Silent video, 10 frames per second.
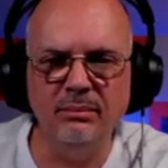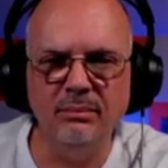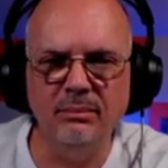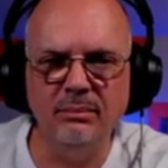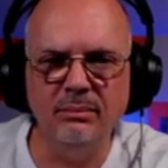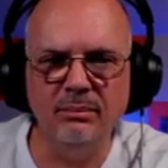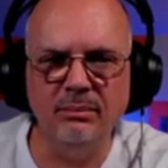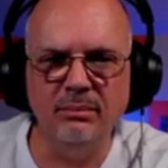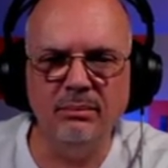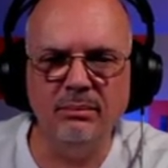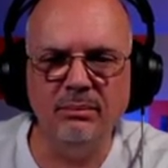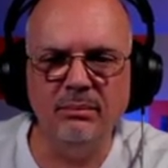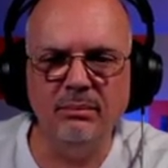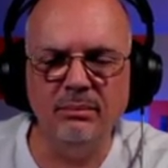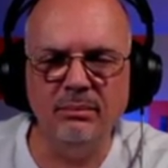
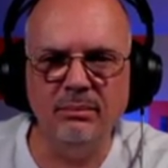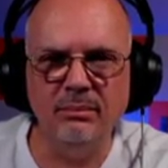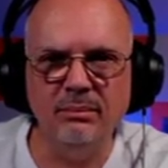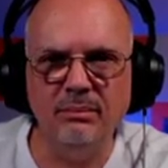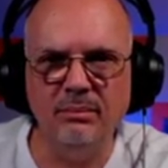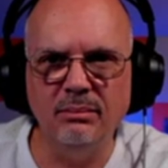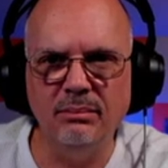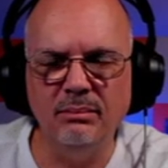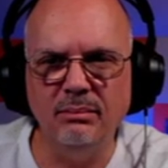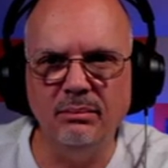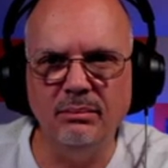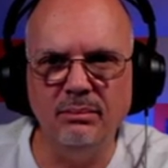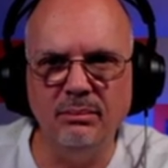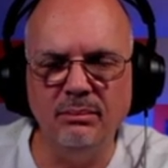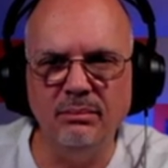
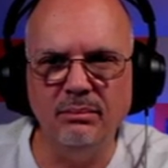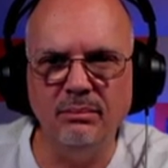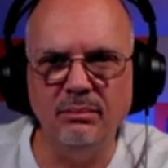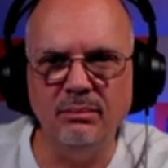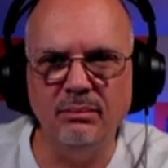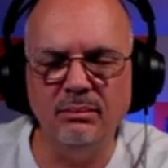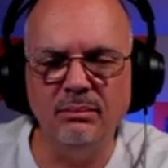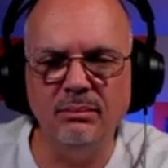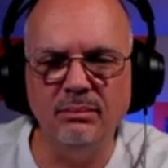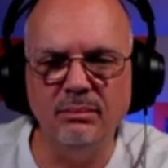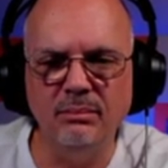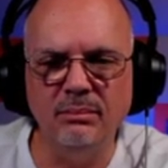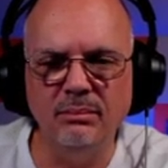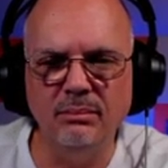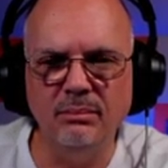
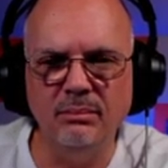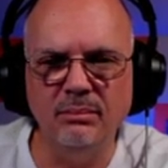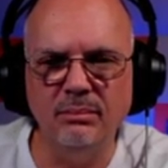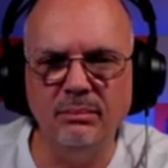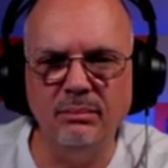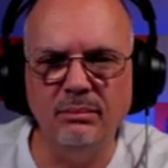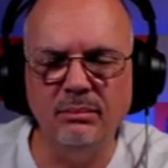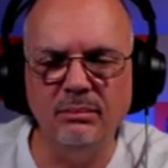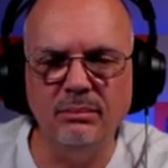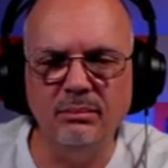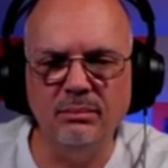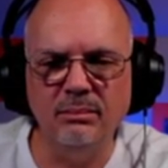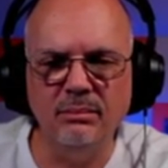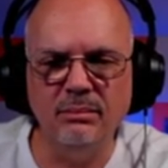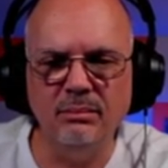
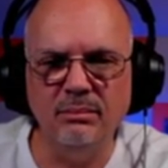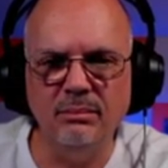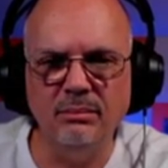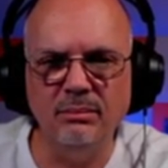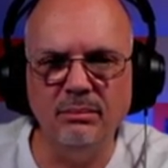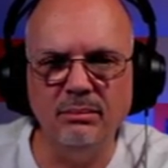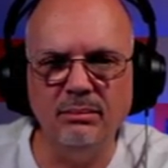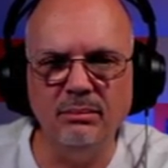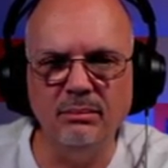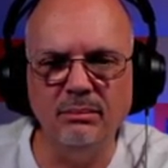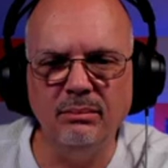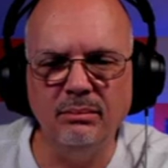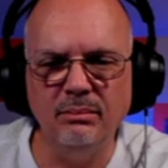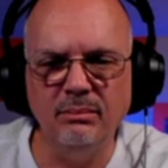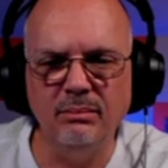
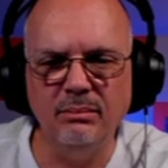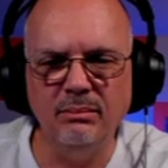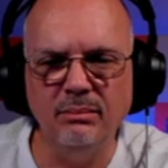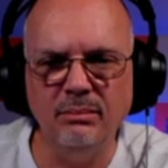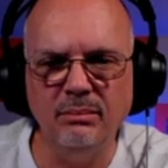[no speech]